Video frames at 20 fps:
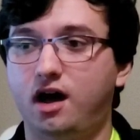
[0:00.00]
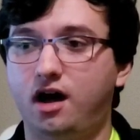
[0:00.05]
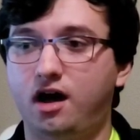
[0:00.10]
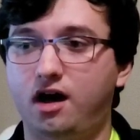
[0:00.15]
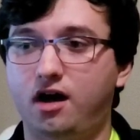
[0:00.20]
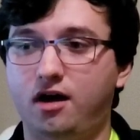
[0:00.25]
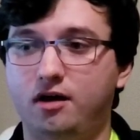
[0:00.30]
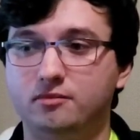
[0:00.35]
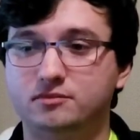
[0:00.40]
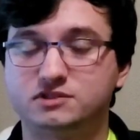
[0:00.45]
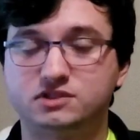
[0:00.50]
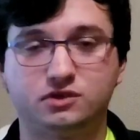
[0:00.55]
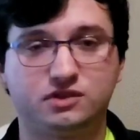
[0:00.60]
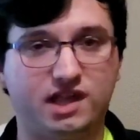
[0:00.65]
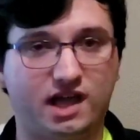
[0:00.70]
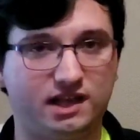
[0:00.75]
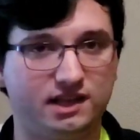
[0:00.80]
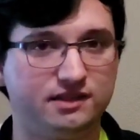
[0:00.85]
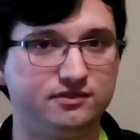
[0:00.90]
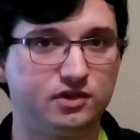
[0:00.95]
So
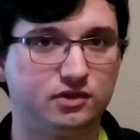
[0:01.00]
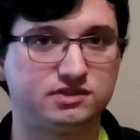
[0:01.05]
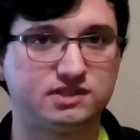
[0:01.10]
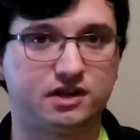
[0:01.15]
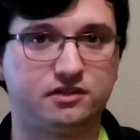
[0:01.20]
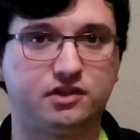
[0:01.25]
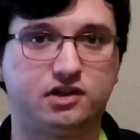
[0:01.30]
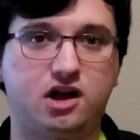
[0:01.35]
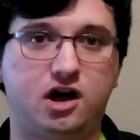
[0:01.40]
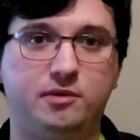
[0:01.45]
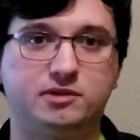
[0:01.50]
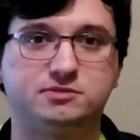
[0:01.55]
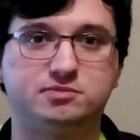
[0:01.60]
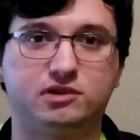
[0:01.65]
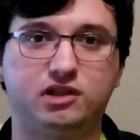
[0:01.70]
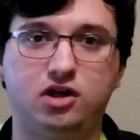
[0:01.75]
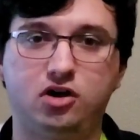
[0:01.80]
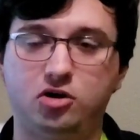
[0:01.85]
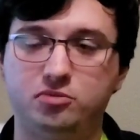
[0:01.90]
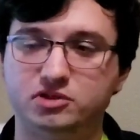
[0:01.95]
yeah, leave those down in the comments
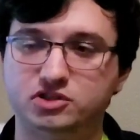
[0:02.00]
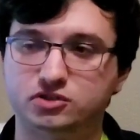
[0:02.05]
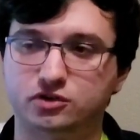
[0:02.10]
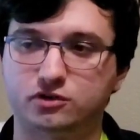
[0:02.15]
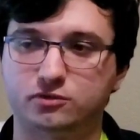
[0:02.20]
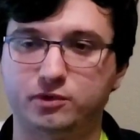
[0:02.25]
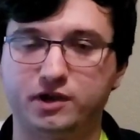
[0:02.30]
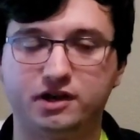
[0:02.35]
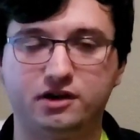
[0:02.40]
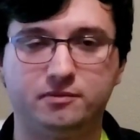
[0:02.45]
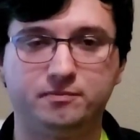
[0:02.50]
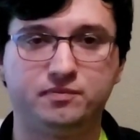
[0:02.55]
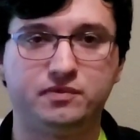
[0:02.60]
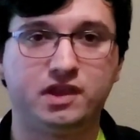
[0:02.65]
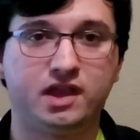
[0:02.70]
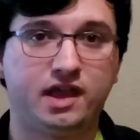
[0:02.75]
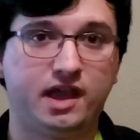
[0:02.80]
below. I'll be sure to read them.